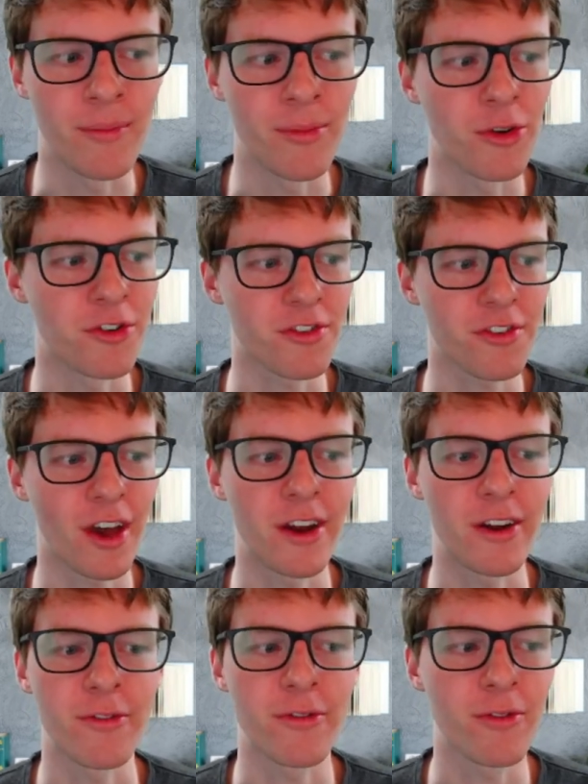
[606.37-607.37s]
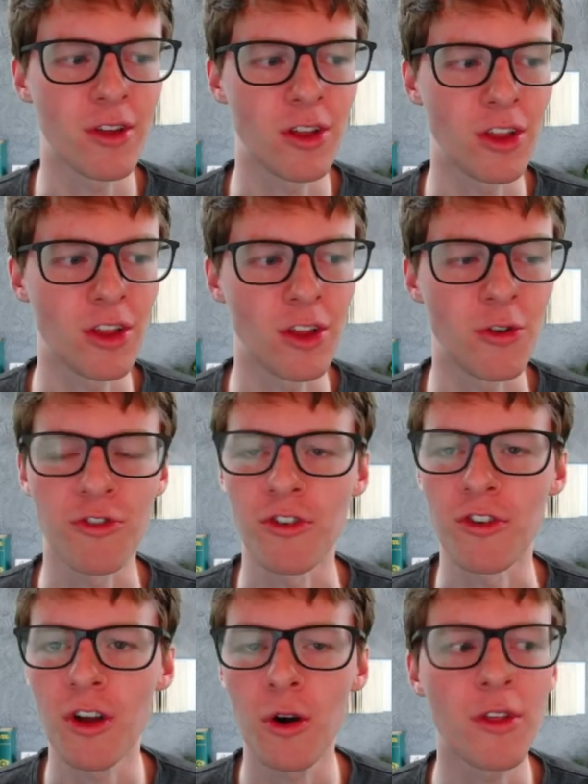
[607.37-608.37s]
They're just kind of, you
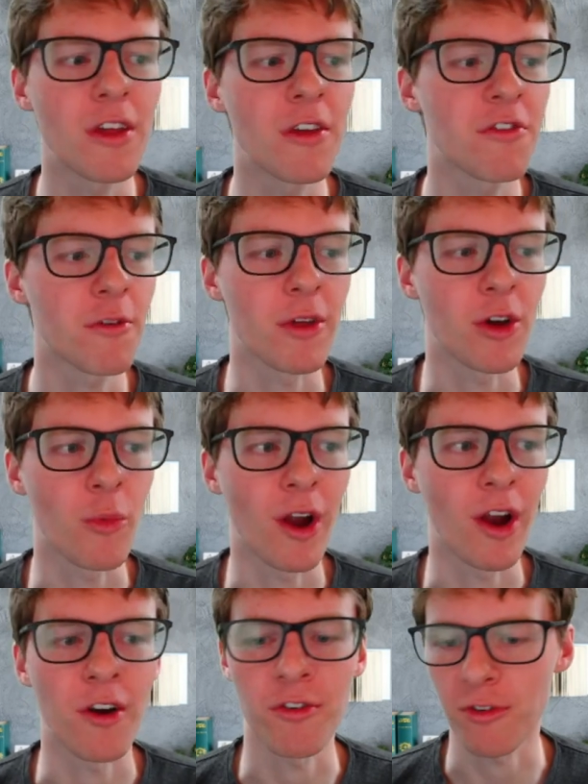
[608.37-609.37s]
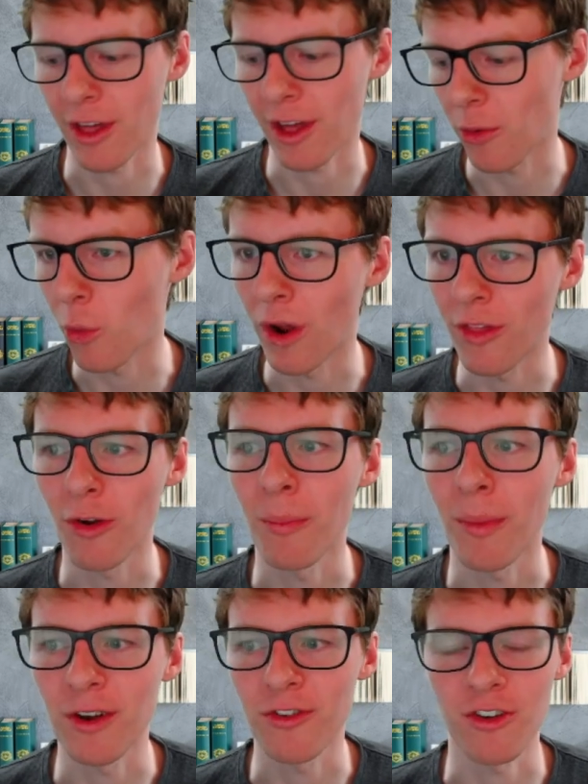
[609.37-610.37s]
should know these to be aware so that when they're
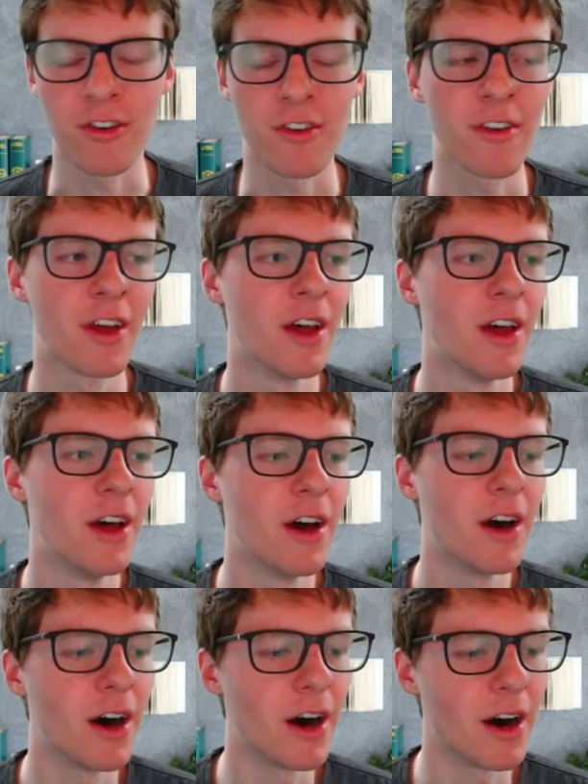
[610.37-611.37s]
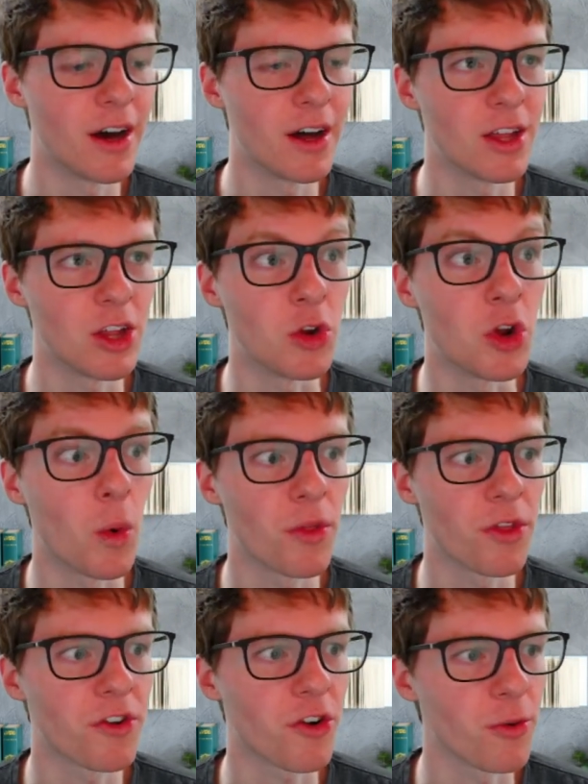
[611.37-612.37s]
mentioned, you know
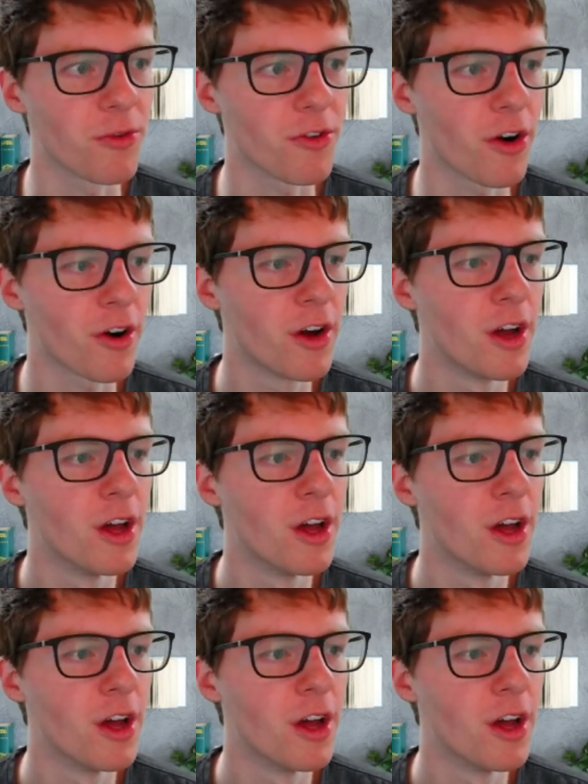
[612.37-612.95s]
what the terms are.